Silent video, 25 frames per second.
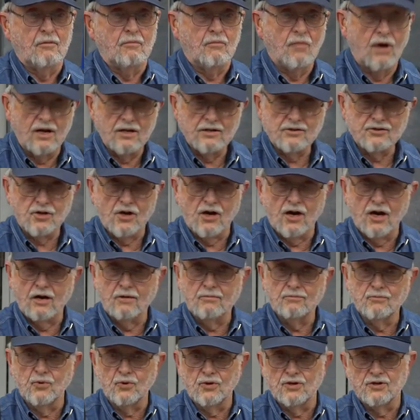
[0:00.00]
My
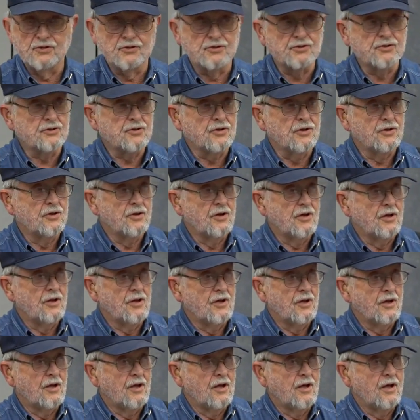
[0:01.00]
job was
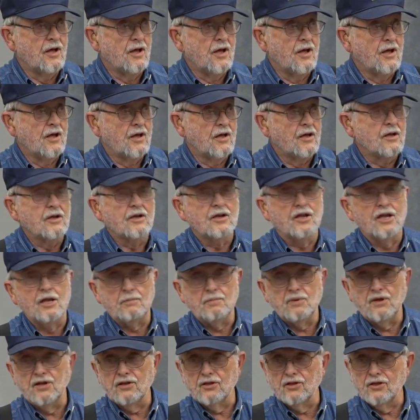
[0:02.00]

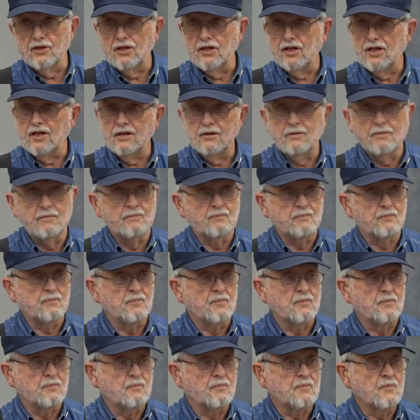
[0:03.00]
keeping the
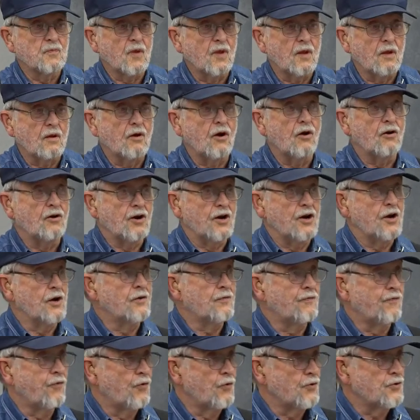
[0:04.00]
our Air
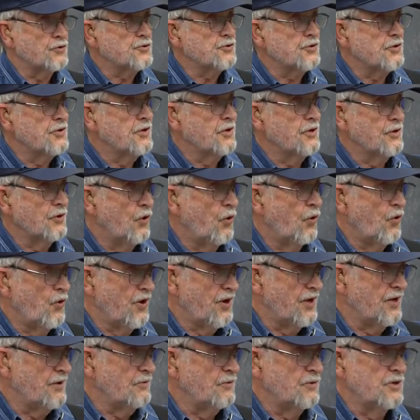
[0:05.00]
Force
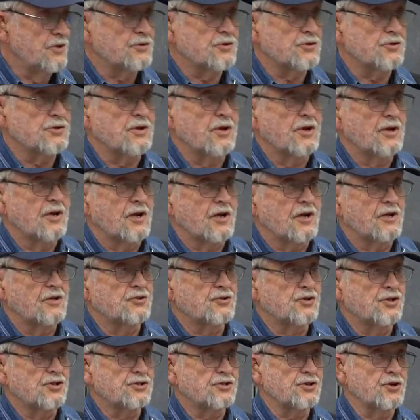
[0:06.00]
going, which
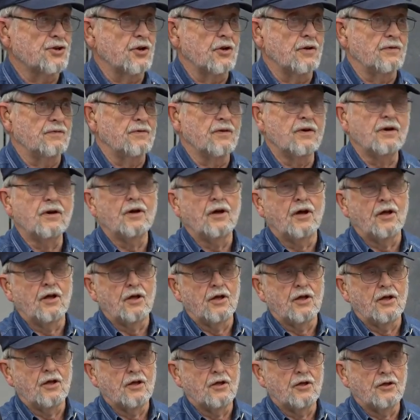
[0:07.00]
consisted of
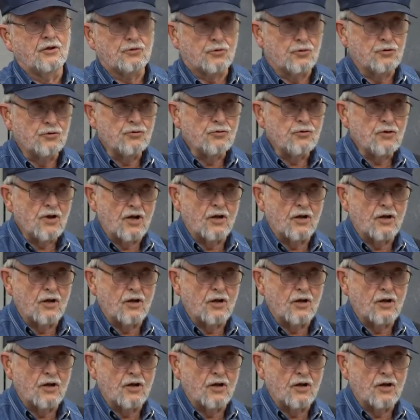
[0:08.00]
two